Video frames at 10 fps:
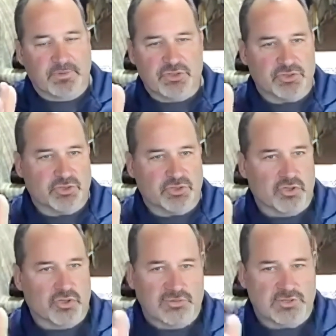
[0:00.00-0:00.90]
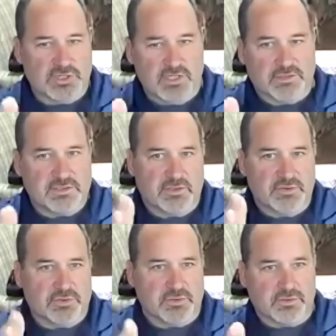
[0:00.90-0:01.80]
just go to Iowa State
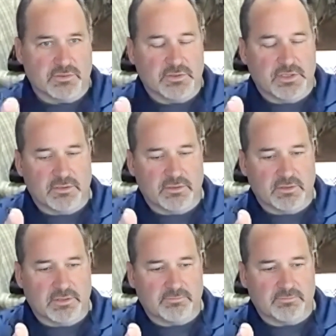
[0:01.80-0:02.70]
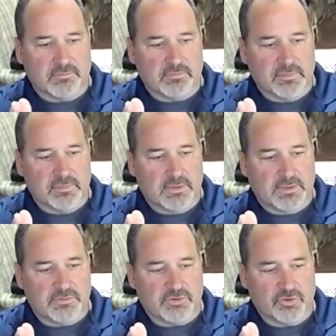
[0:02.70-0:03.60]
Extension and
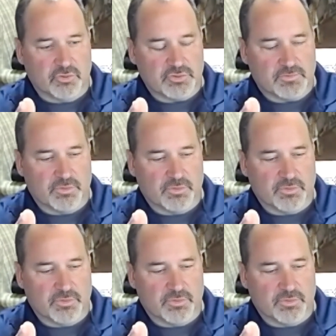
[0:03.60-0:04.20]
search for